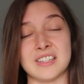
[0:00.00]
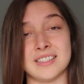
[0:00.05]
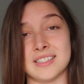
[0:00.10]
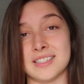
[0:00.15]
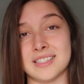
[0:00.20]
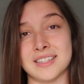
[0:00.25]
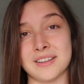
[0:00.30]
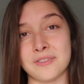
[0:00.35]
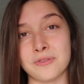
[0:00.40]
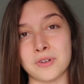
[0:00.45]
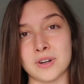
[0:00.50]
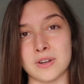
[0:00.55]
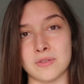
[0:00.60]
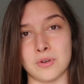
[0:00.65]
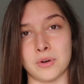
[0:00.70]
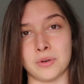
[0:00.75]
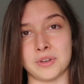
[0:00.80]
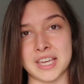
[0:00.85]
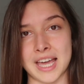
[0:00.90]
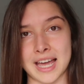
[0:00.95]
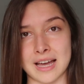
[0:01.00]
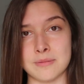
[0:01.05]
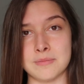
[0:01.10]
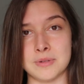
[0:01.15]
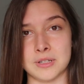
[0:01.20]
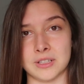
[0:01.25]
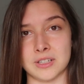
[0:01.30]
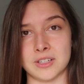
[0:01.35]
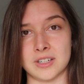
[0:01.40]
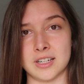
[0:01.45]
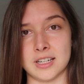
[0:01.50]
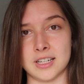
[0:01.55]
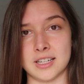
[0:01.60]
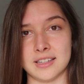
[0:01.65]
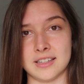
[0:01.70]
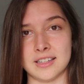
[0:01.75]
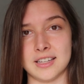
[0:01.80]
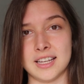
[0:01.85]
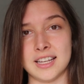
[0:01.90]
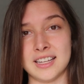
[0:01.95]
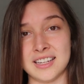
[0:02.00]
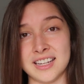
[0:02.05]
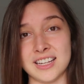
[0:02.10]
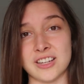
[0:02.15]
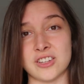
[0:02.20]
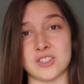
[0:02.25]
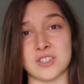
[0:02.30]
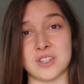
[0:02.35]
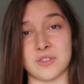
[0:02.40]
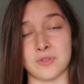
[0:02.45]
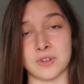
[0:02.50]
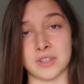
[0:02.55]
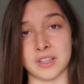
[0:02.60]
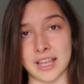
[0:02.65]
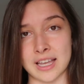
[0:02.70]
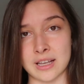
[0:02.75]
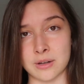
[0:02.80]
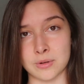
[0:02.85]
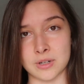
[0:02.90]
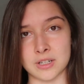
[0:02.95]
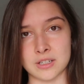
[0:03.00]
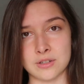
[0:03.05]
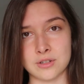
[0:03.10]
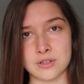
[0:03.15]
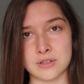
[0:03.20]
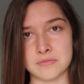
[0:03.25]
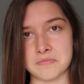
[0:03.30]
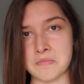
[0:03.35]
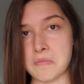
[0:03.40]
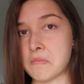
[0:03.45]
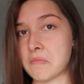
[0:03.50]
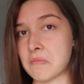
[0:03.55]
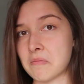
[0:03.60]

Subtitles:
a different vocabulary in each different language.